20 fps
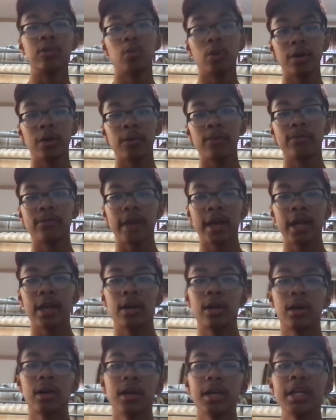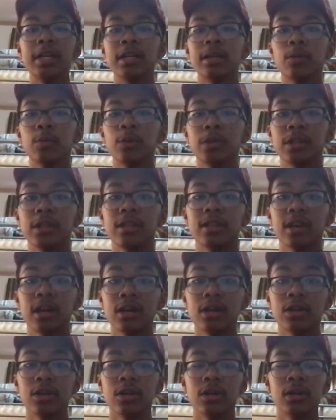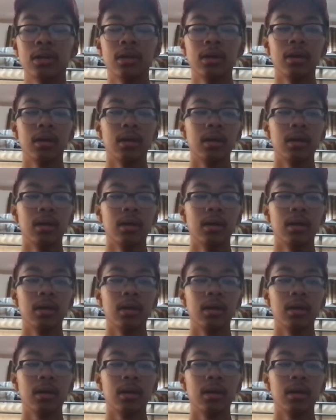will fare with the Thunder.